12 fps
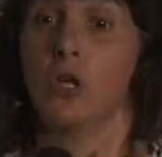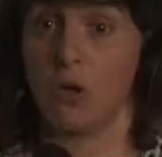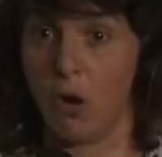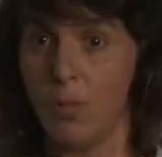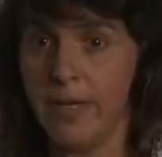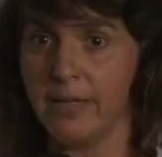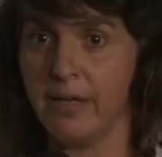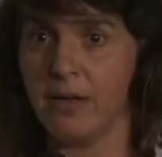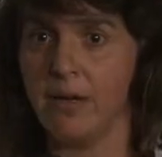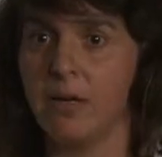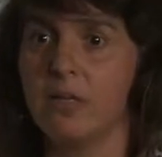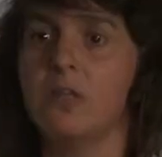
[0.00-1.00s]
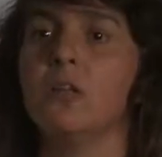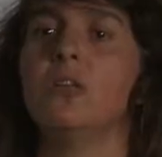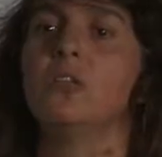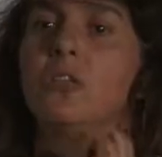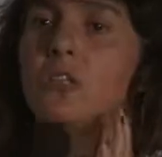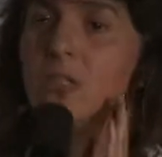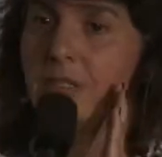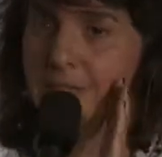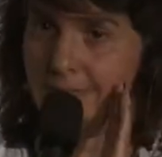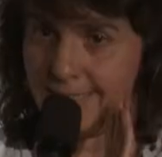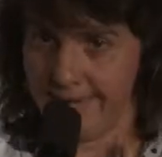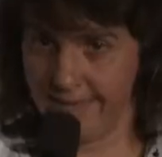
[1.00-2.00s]
Go in there, just
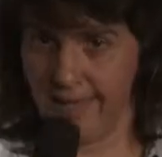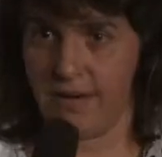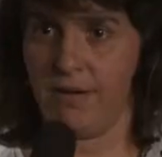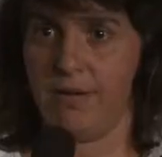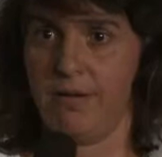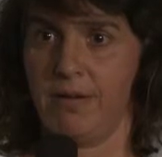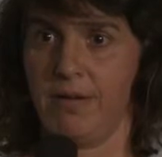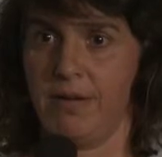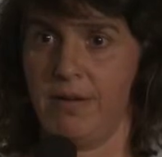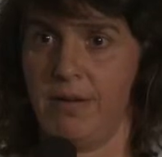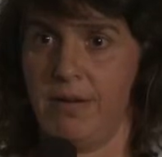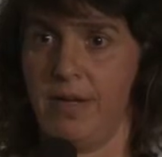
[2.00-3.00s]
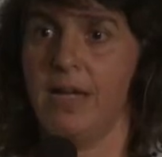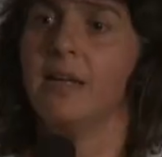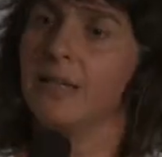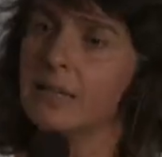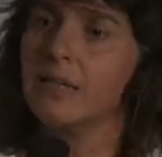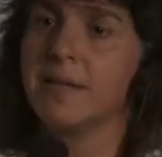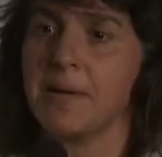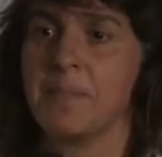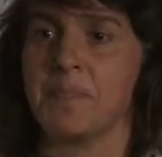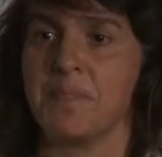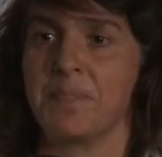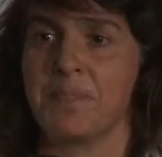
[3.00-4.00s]
stay there, and it'll come.